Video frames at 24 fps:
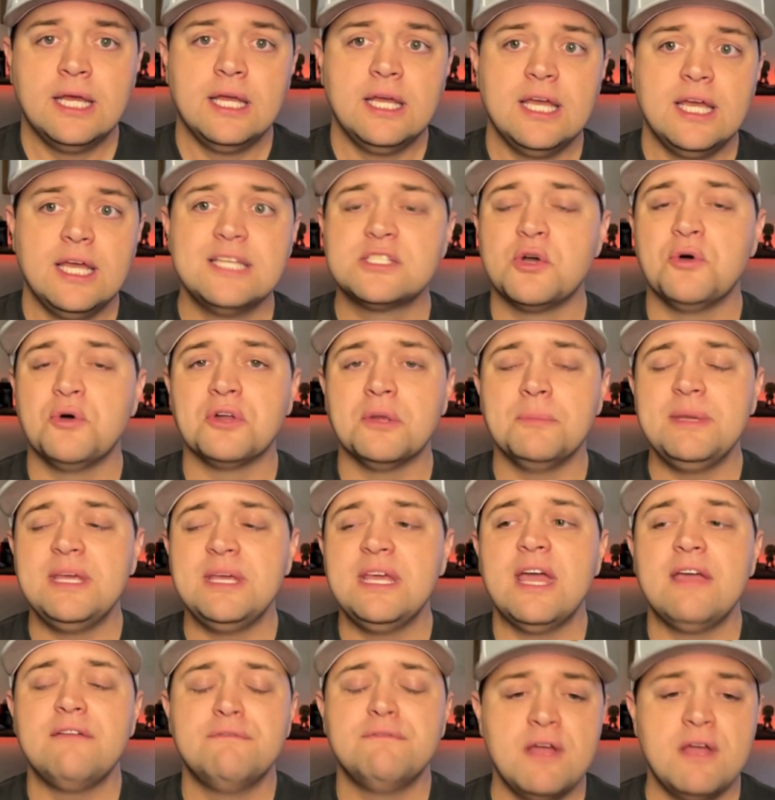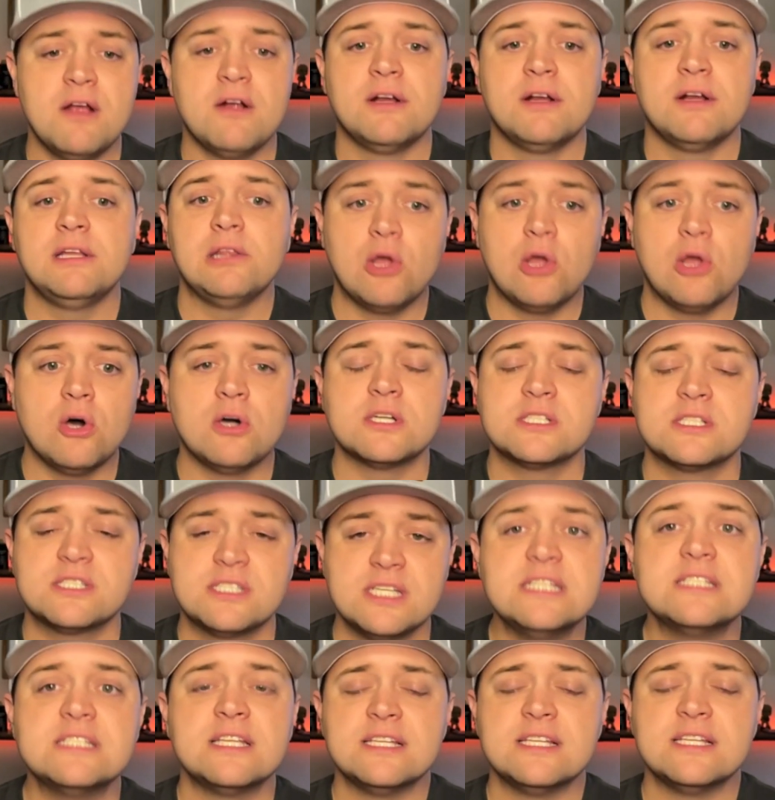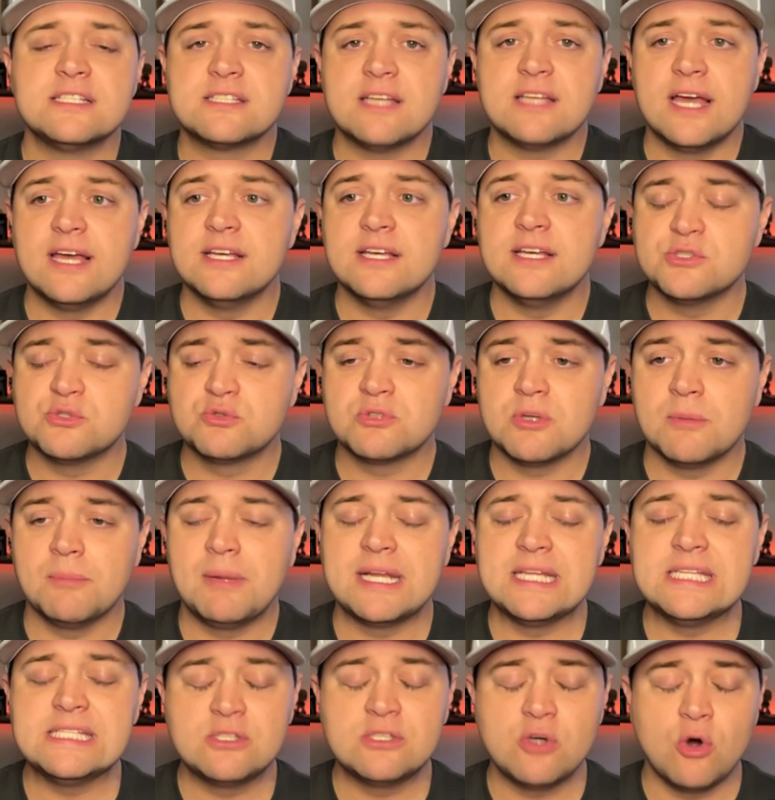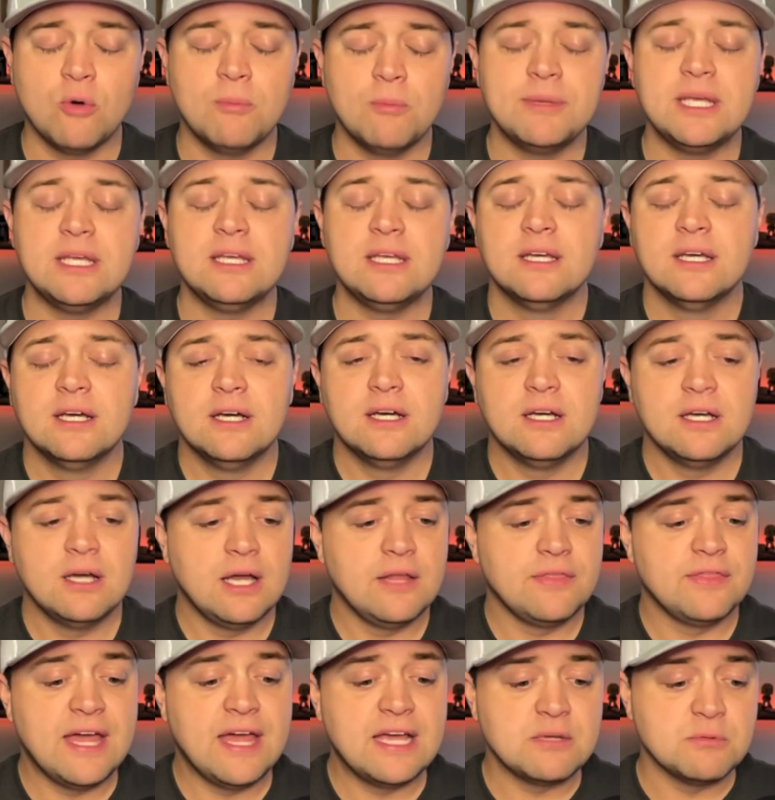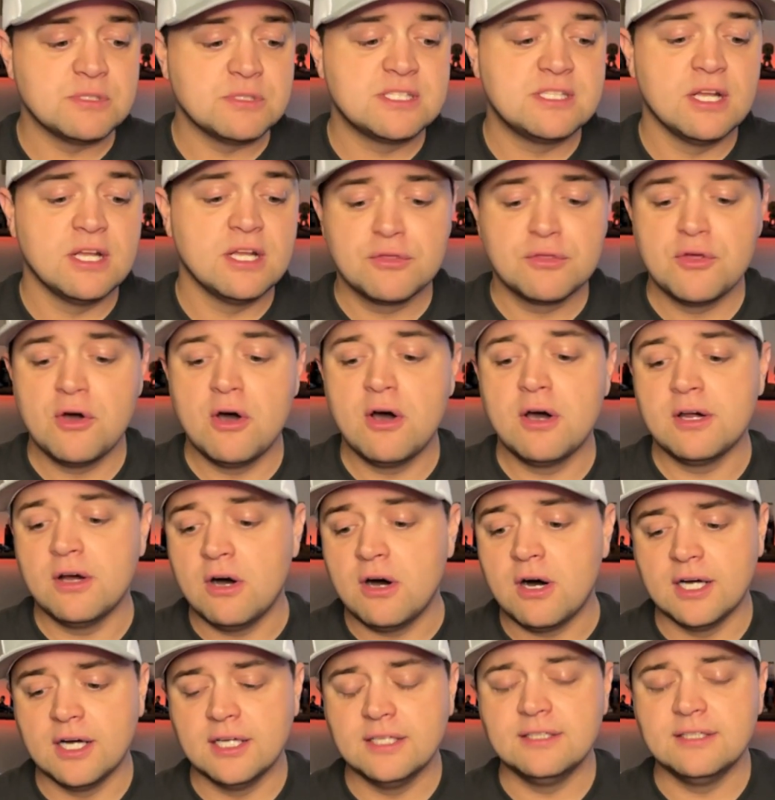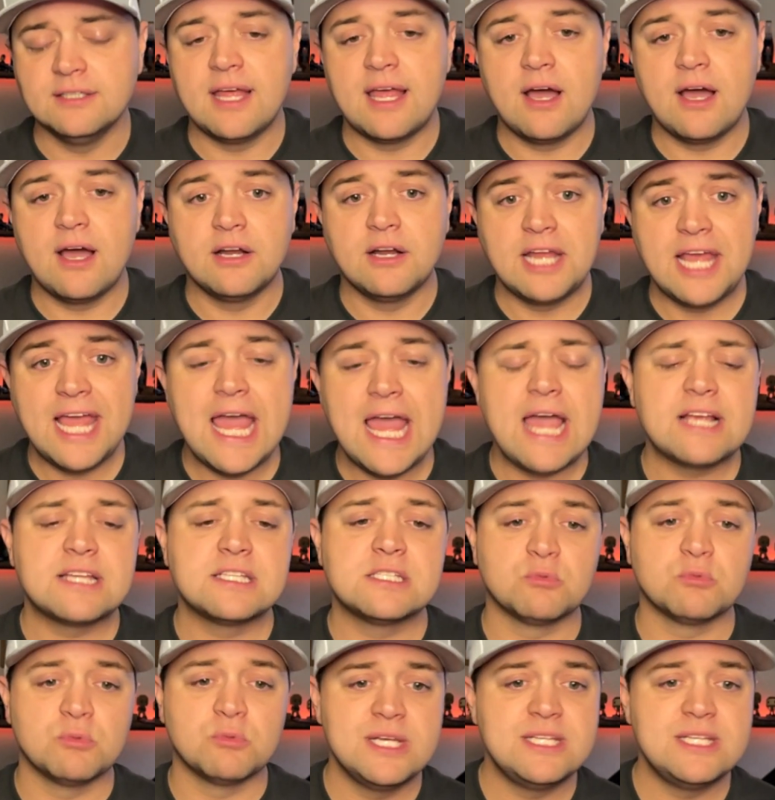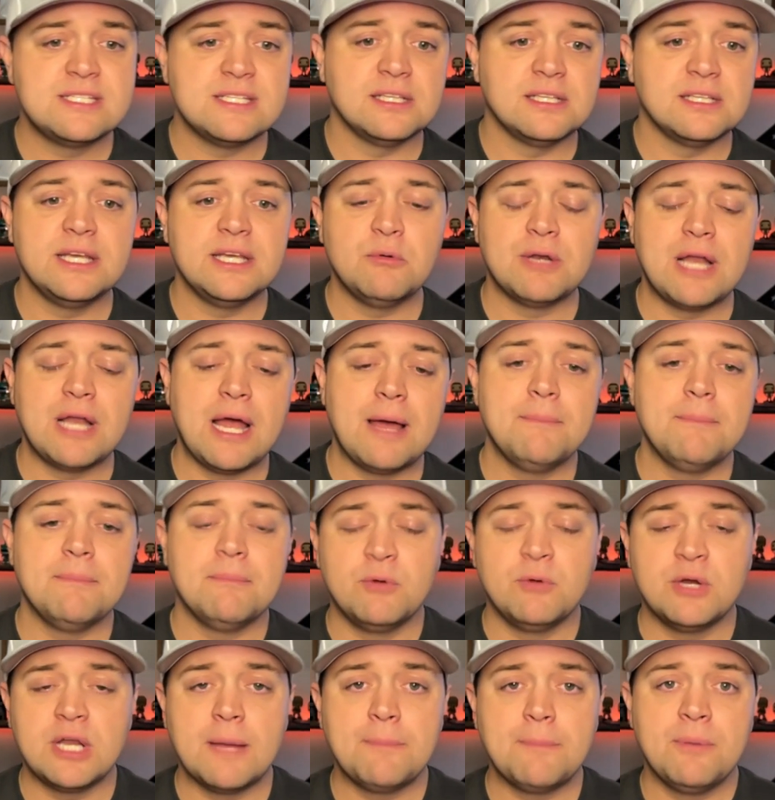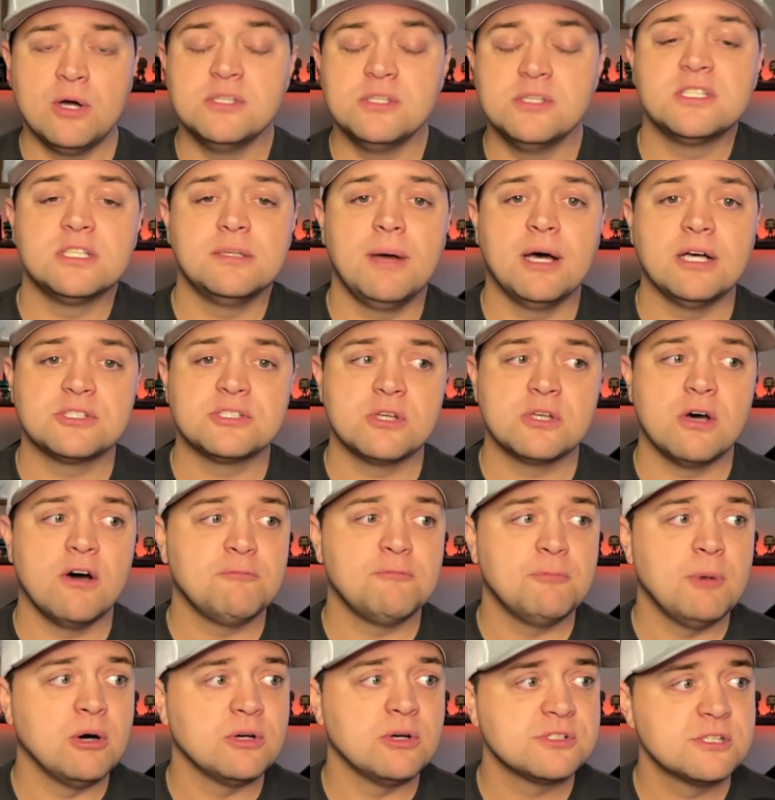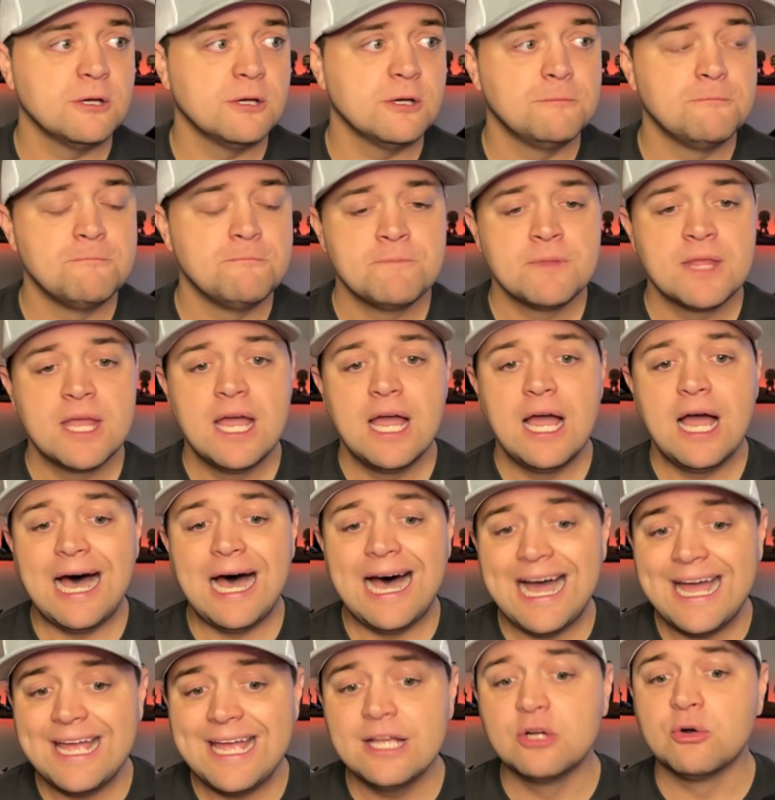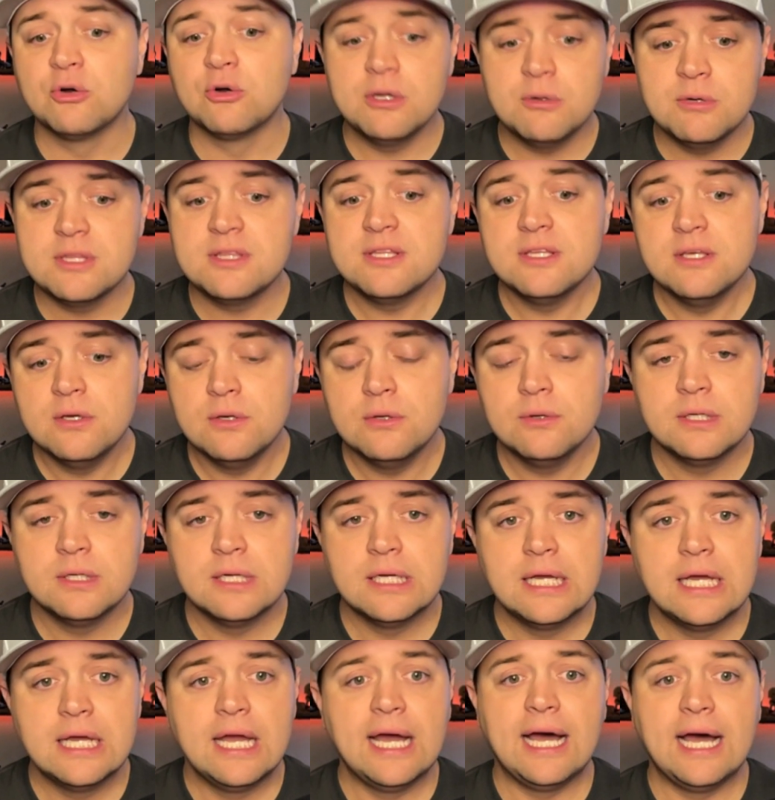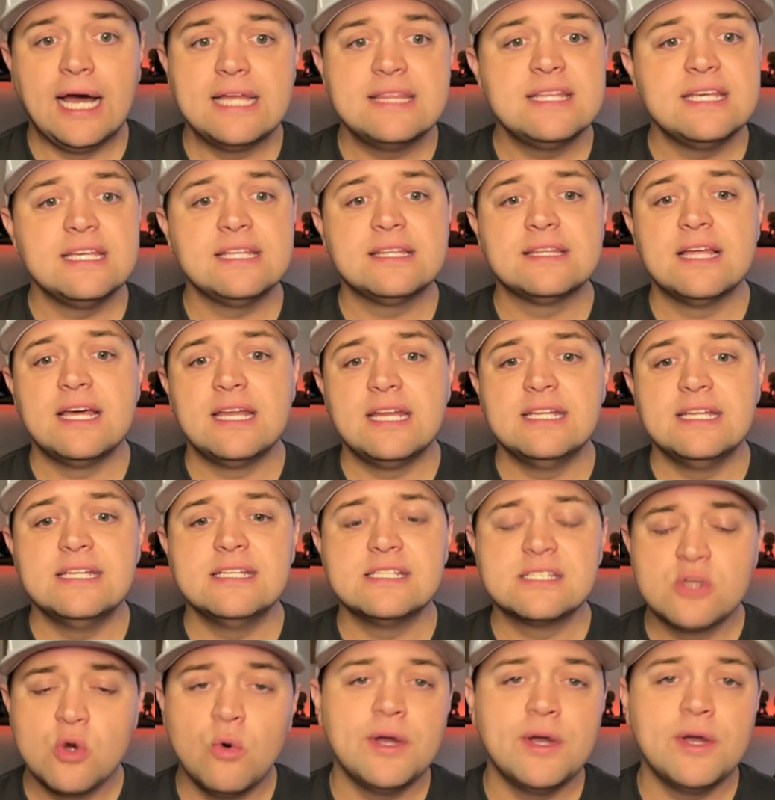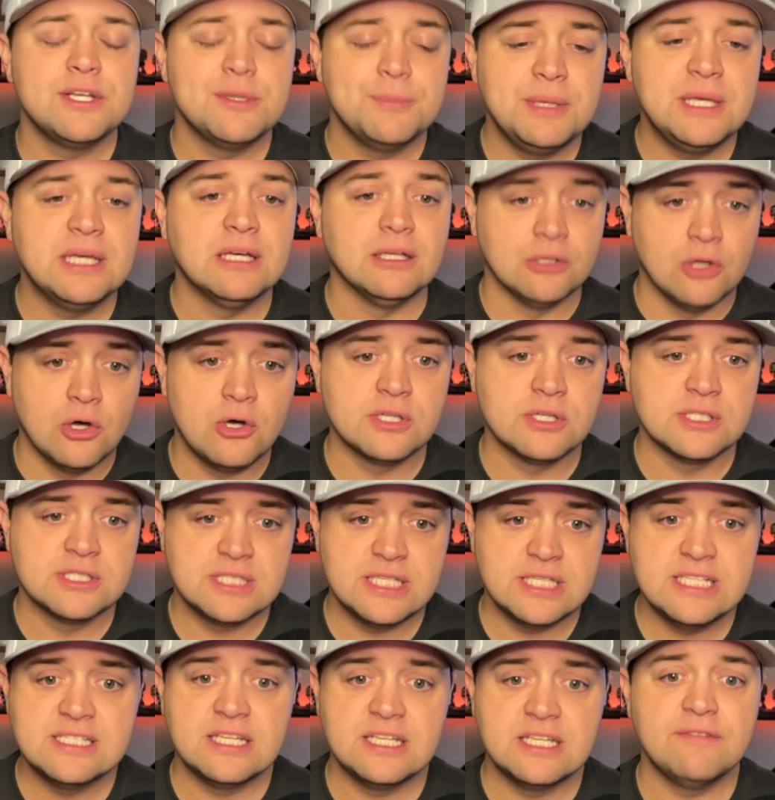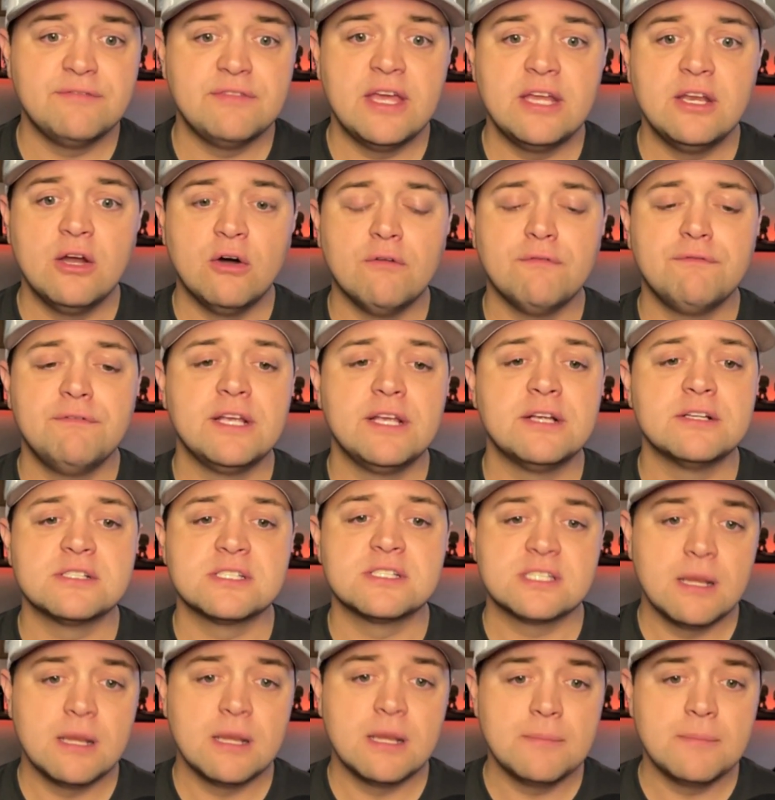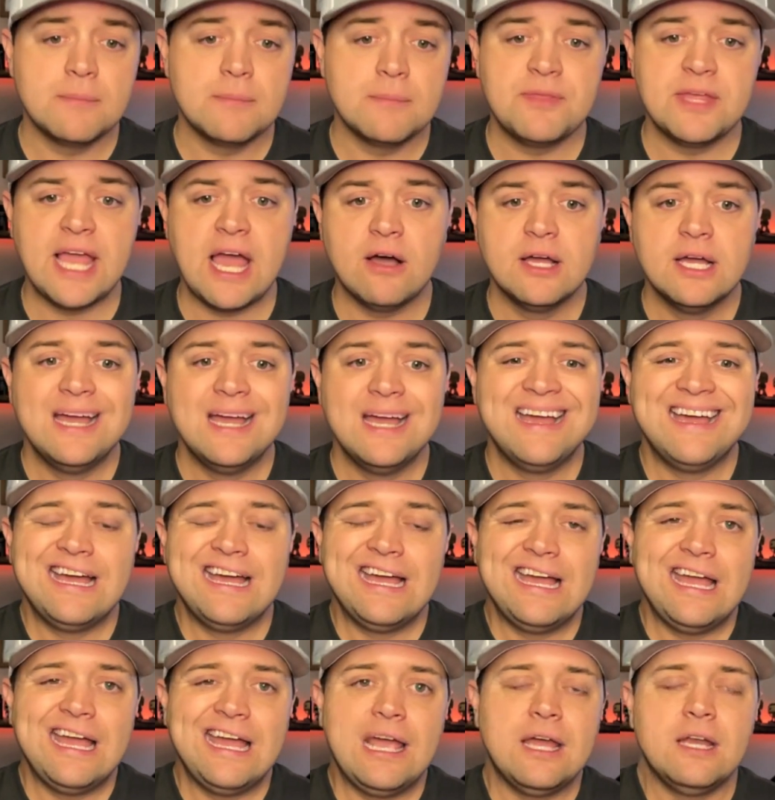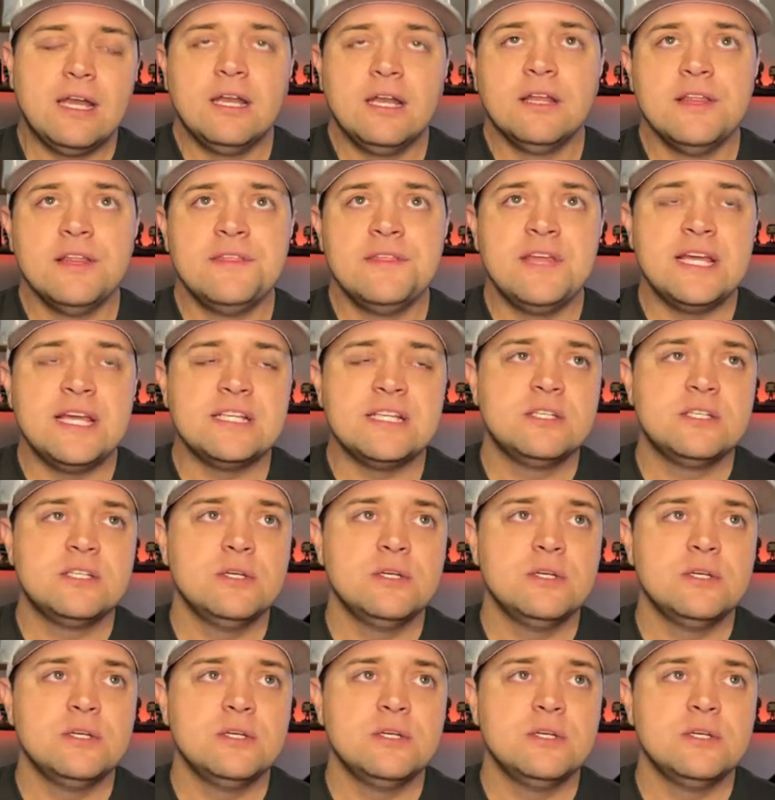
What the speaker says: it's going to be a very long season, as somebody told me that was their thought on X recently when I posted about softball. So I agree with you. I think that it is going to be a long season if they don't figure something out. And another thing